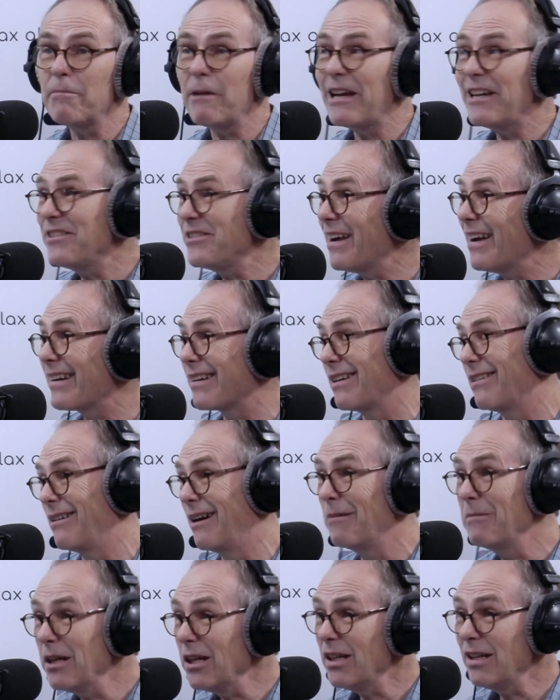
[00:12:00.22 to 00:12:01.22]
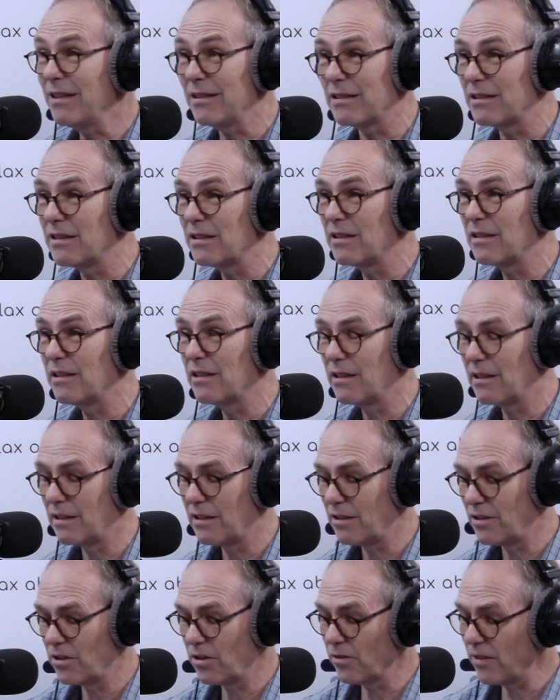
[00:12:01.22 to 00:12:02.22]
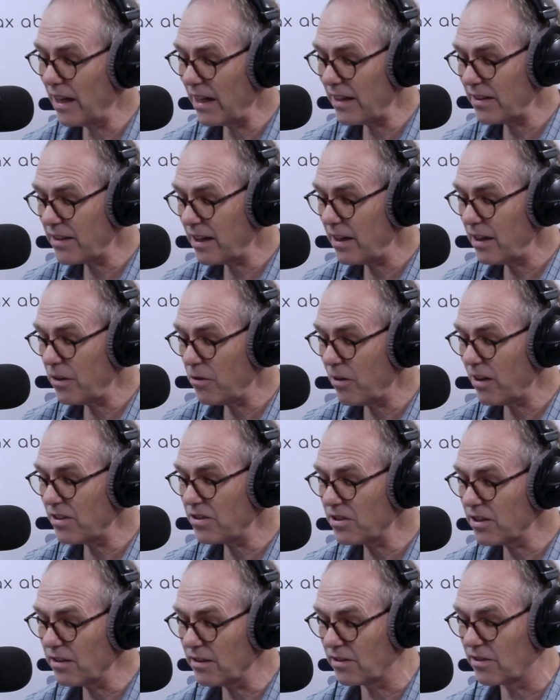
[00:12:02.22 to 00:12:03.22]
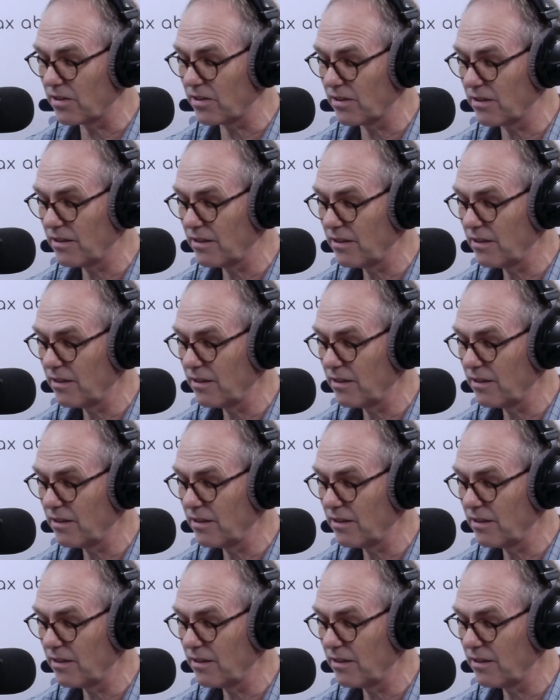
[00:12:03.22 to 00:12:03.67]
a paycheck. I'm good. Don't ask any questions.